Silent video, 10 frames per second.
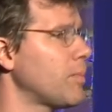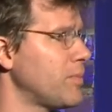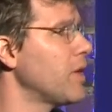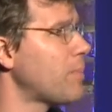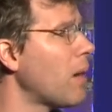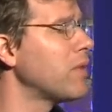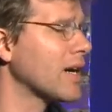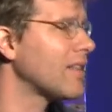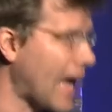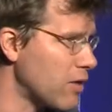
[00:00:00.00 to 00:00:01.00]
the
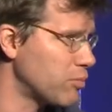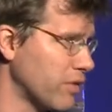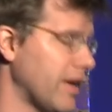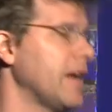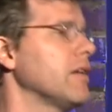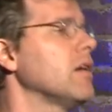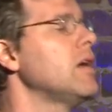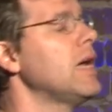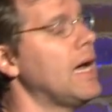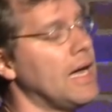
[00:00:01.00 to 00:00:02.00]
public cloud provider.
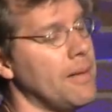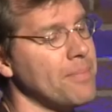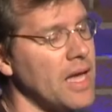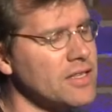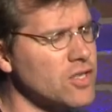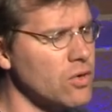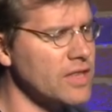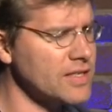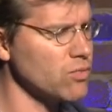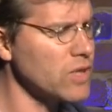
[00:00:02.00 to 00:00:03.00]
And so
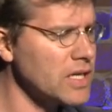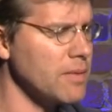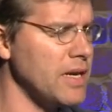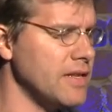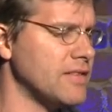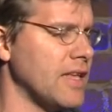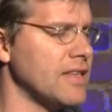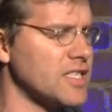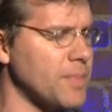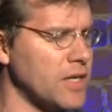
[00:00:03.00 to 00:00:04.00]
this really means that
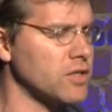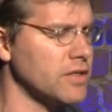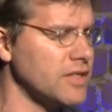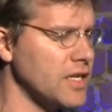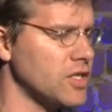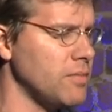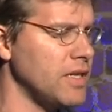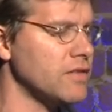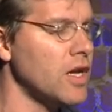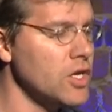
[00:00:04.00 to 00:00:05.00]
this specialization
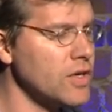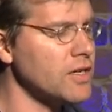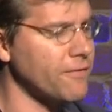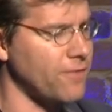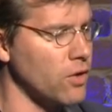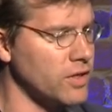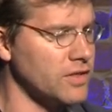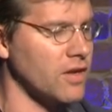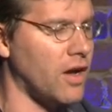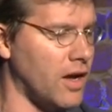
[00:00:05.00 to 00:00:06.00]
means you get to
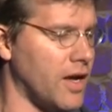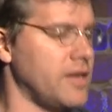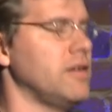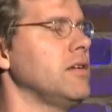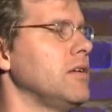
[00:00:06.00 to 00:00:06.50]
focus on